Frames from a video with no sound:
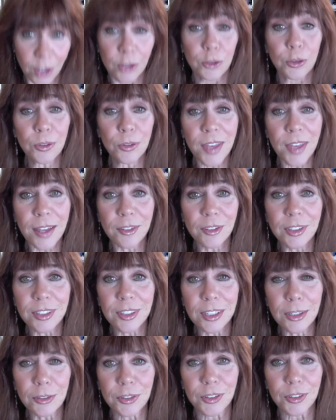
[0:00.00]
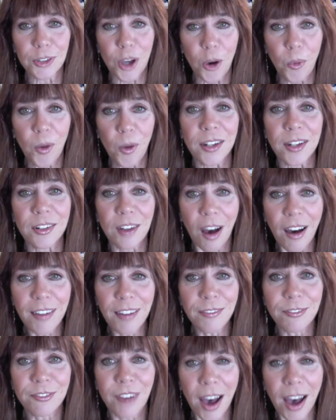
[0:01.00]
2,000 years ago, a
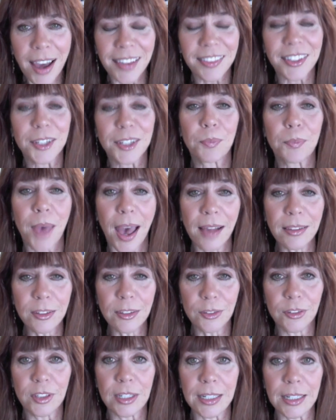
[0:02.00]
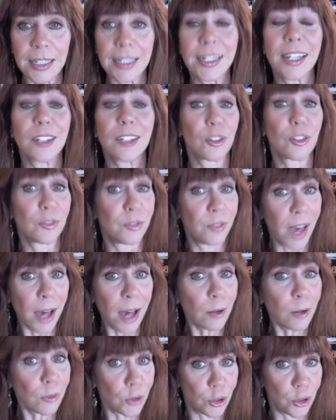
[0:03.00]
non-violent Palestinian
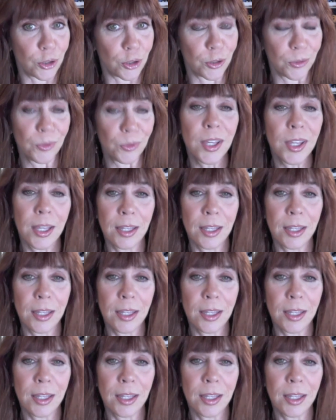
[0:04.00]
devout Jew